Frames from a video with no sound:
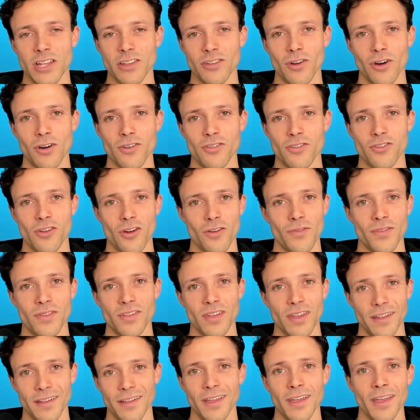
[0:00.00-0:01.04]
aren't
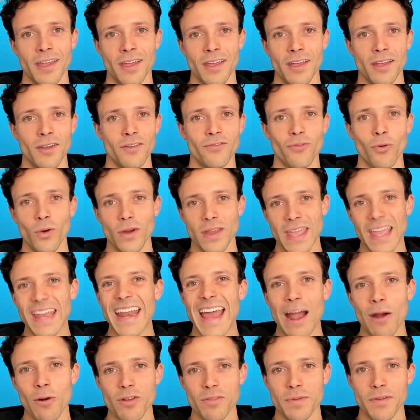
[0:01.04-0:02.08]
surfacing 48
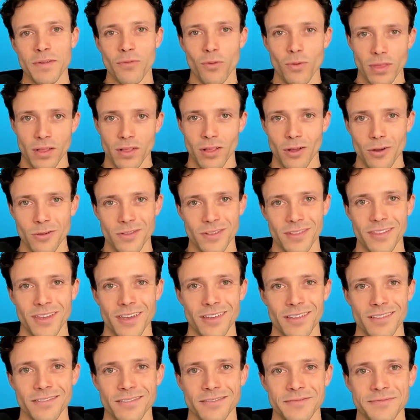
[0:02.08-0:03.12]
hours before the closing date.
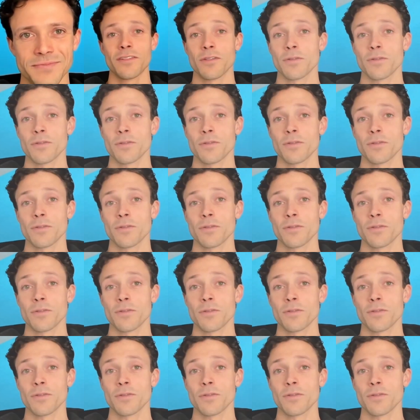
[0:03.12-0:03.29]
The